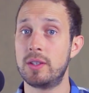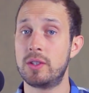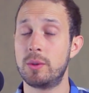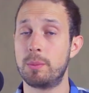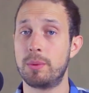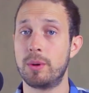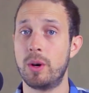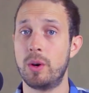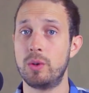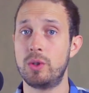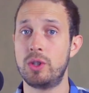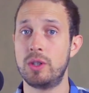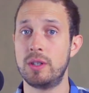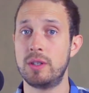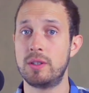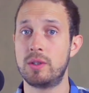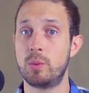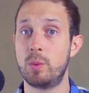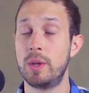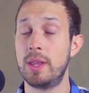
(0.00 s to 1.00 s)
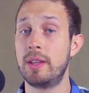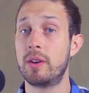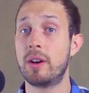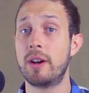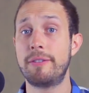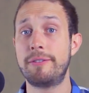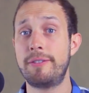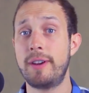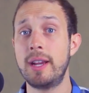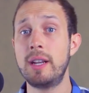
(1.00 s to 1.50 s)
this approach is when there
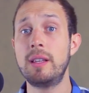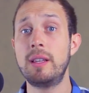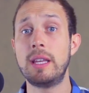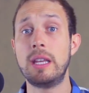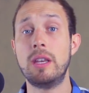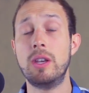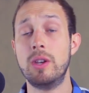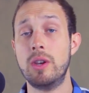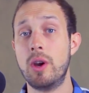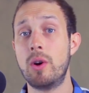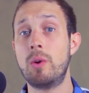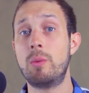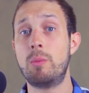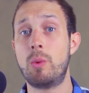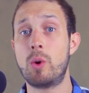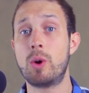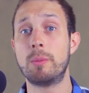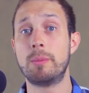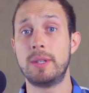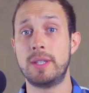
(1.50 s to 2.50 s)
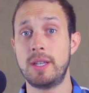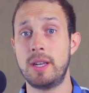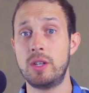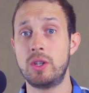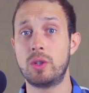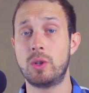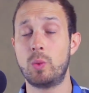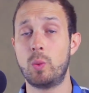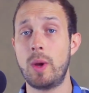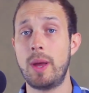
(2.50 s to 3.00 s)
are finally no more
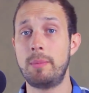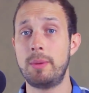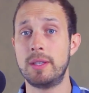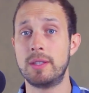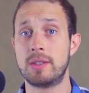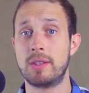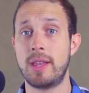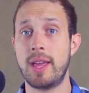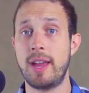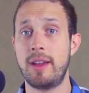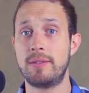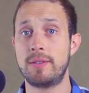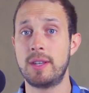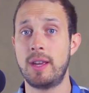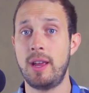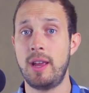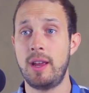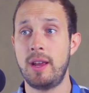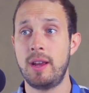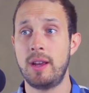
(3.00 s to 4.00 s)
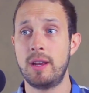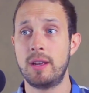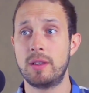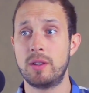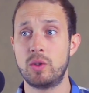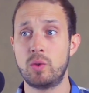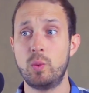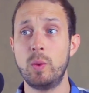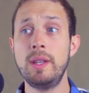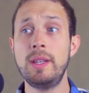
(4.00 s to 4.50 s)
potential weapons left,
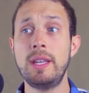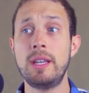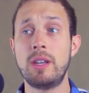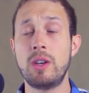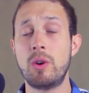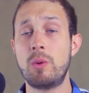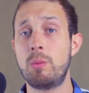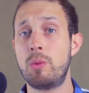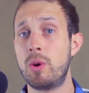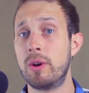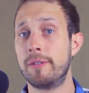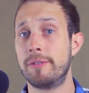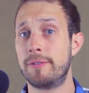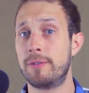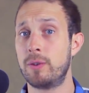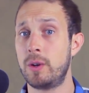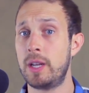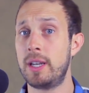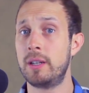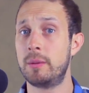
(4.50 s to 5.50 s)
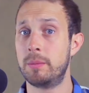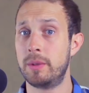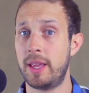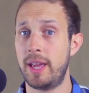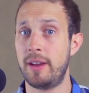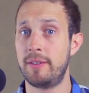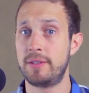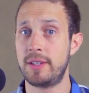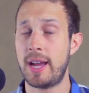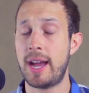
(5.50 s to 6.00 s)
there's really no more freedom
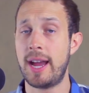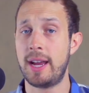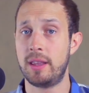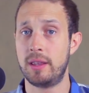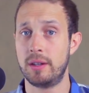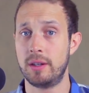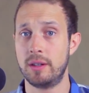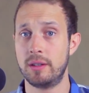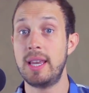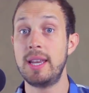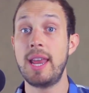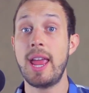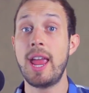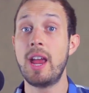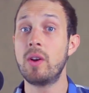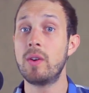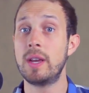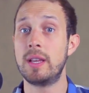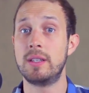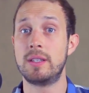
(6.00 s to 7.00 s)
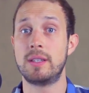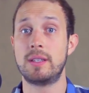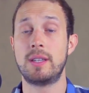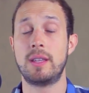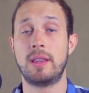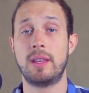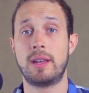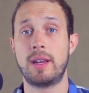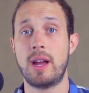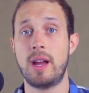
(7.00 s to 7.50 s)
left either. Inherent
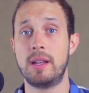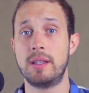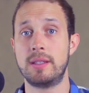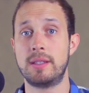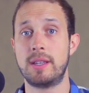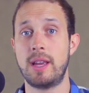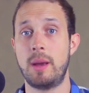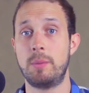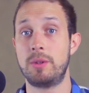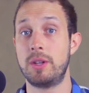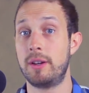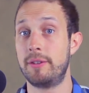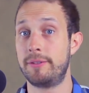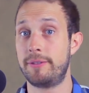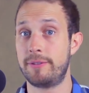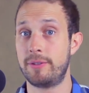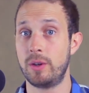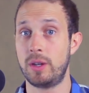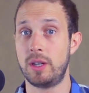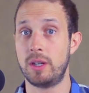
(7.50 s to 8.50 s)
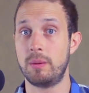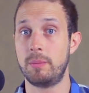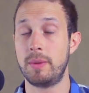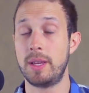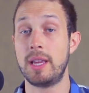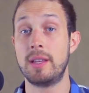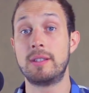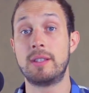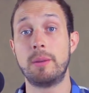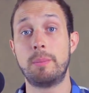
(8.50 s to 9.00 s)
to the concept of freedom
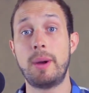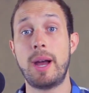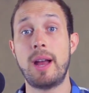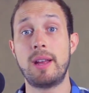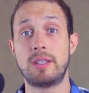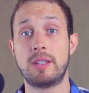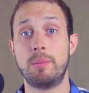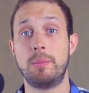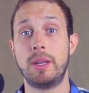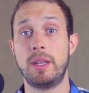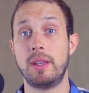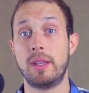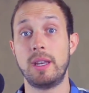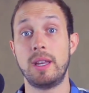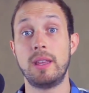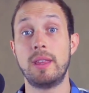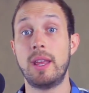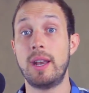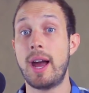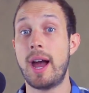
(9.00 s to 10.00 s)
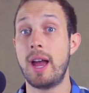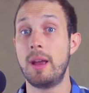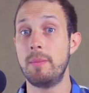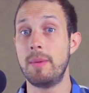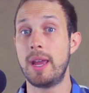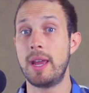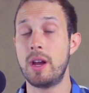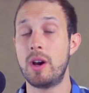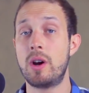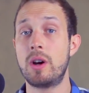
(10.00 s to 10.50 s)
is the possibility that I
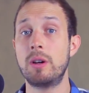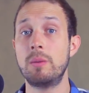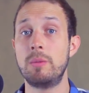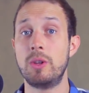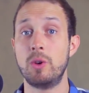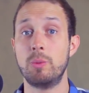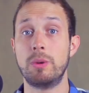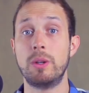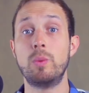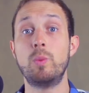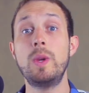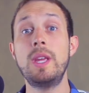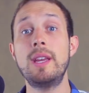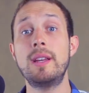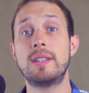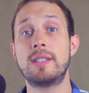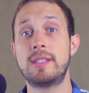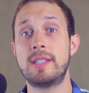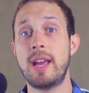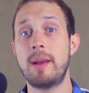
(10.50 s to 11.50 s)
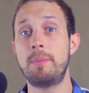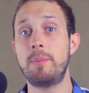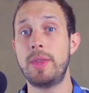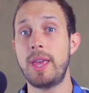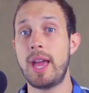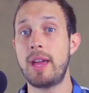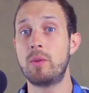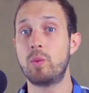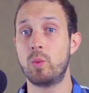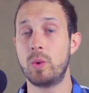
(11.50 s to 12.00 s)
may harm you, but we accept
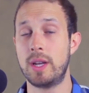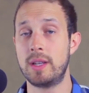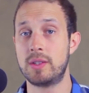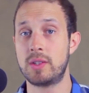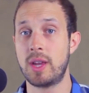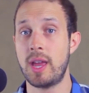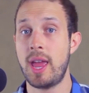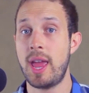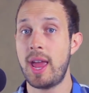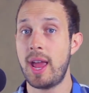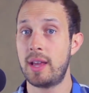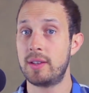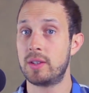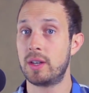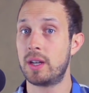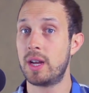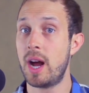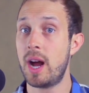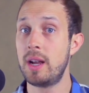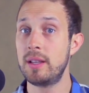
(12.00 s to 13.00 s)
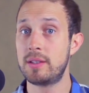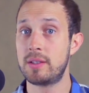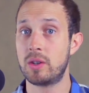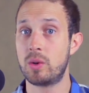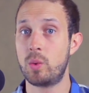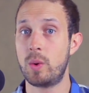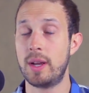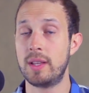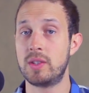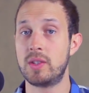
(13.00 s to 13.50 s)
that risk as a
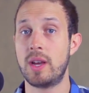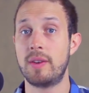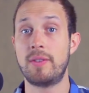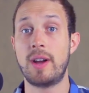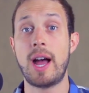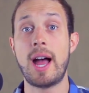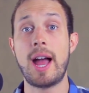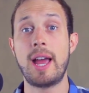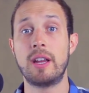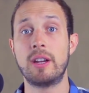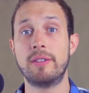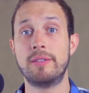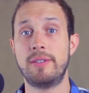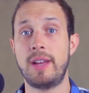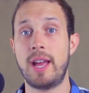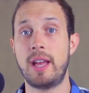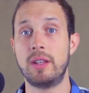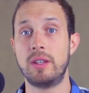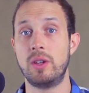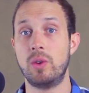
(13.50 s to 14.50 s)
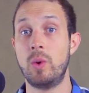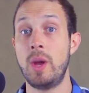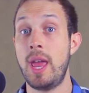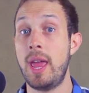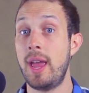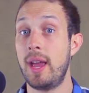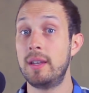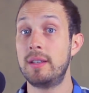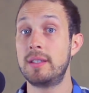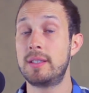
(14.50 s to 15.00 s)
consequence of a higher value
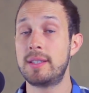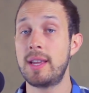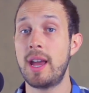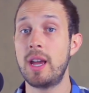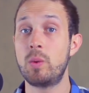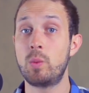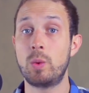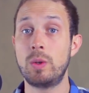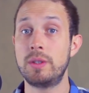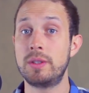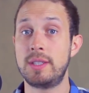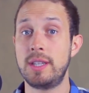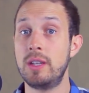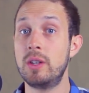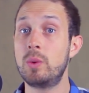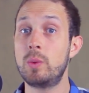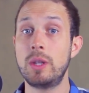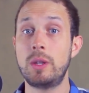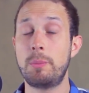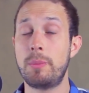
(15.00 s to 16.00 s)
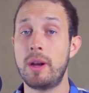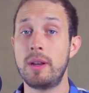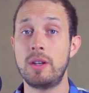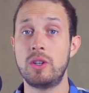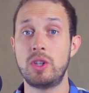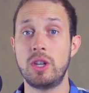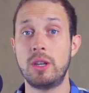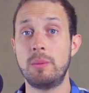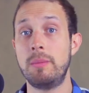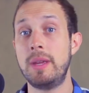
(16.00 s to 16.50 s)
and decide we'll deal with
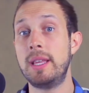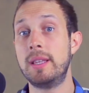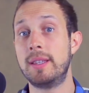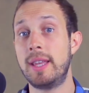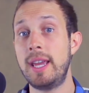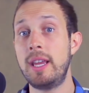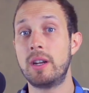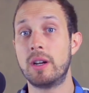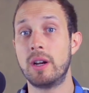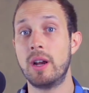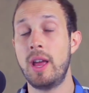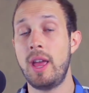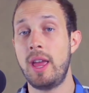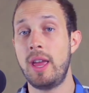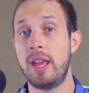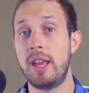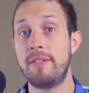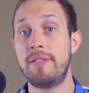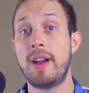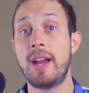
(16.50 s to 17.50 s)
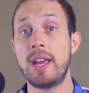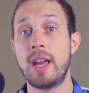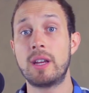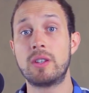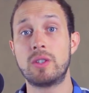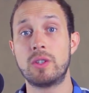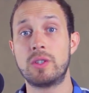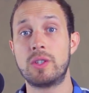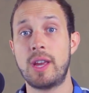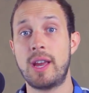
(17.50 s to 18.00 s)
punishing me later if I
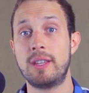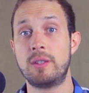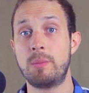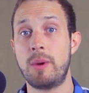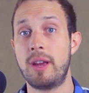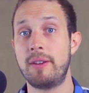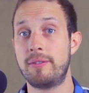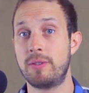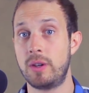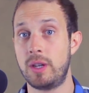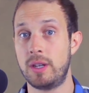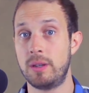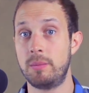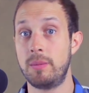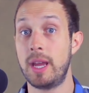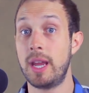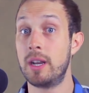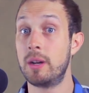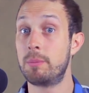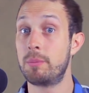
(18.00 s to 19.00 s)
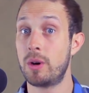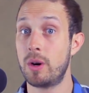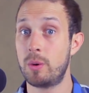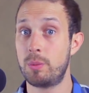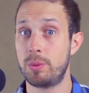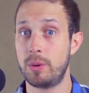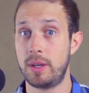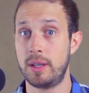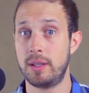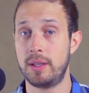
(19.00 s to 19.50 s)
exercise my freedom
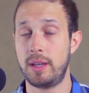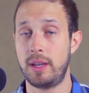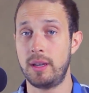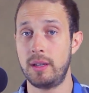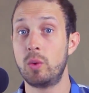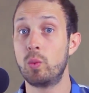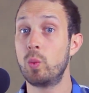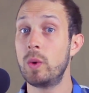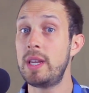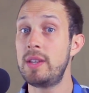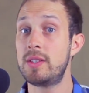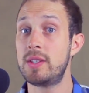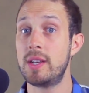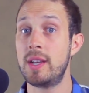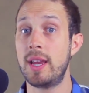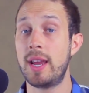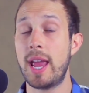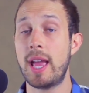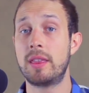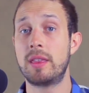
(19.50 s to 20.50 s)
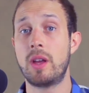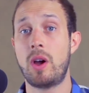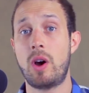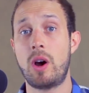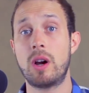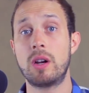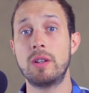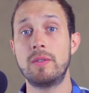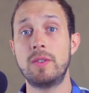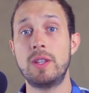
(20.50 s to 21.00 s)
inappropriately. The reasoning at the
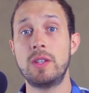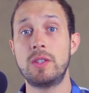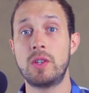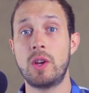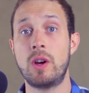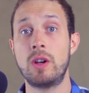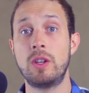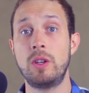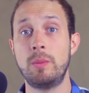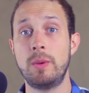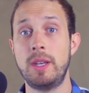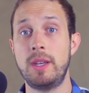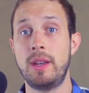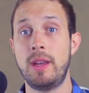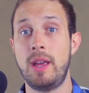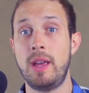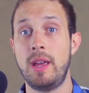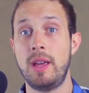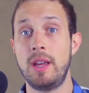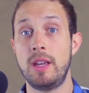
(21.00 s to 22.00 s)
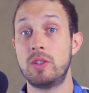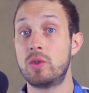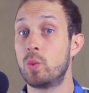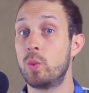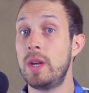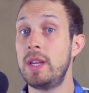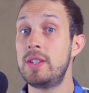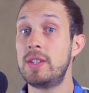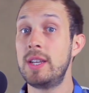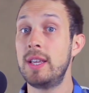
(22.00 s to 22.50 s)
heart of this argument is
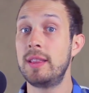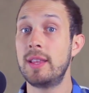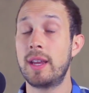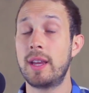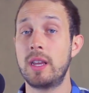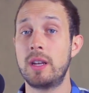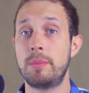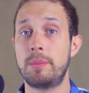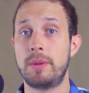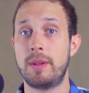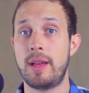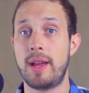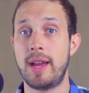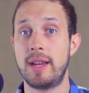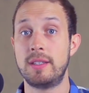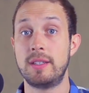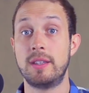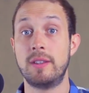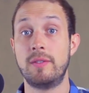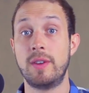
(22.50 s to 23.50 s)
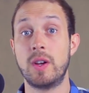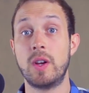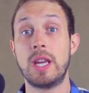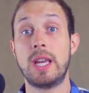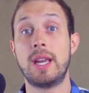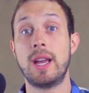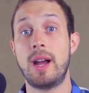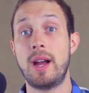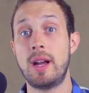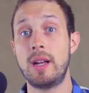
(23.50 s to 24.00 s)
reasoning that can apply to the
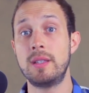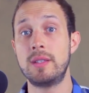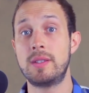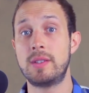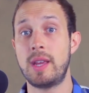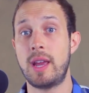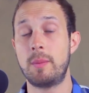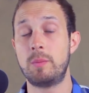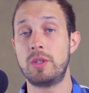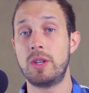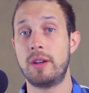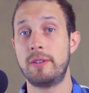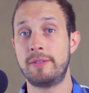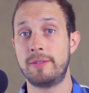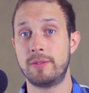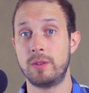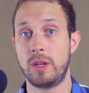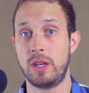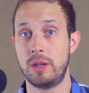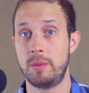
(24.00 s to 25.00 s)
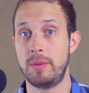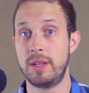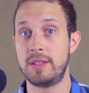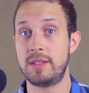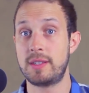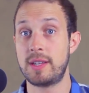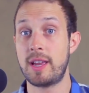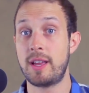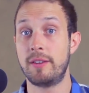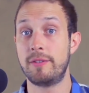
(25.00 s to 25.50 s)
very concept of freedom
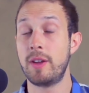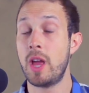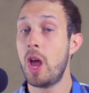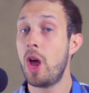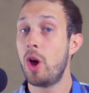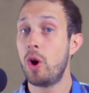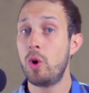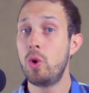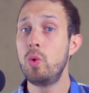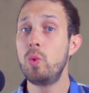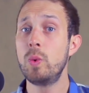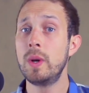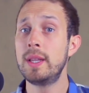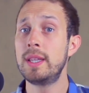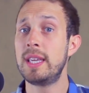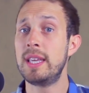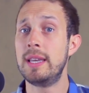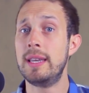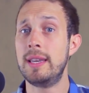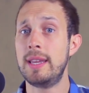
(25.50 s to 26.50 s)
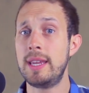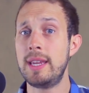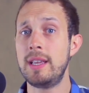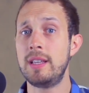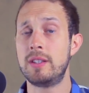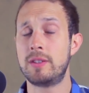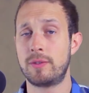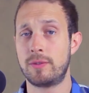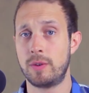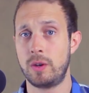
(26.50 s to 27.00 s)
itself. Who really
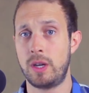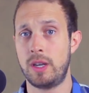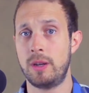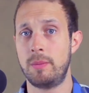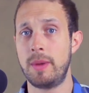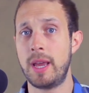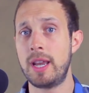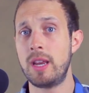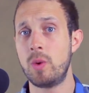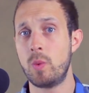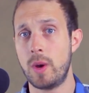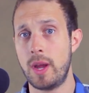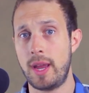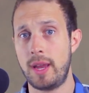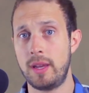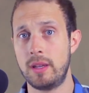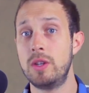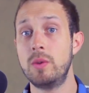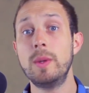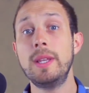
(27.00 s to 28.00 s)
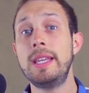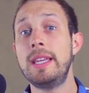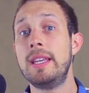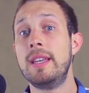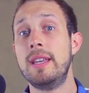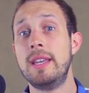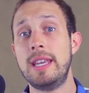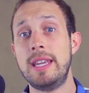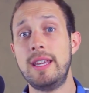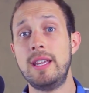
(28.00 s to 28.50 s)
needs freedom anyway? Do you really
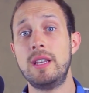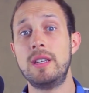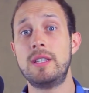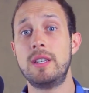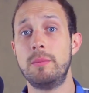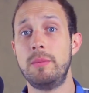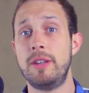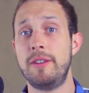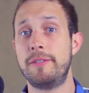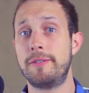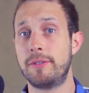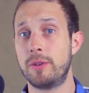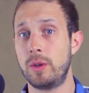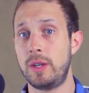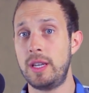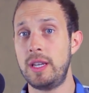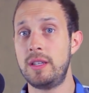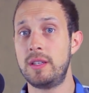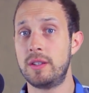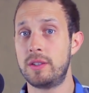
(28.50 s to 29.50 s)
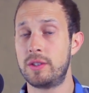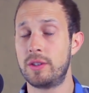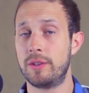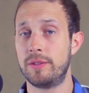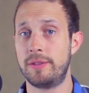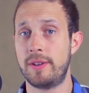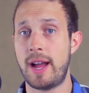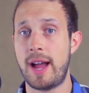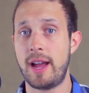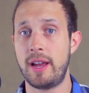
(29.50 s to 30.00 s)
need to be free to
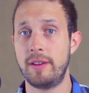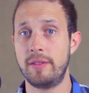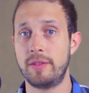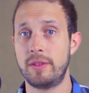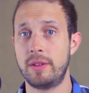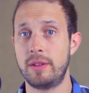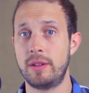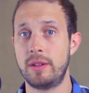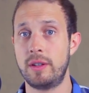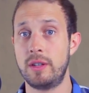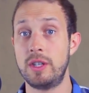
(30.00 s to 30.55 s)
survive?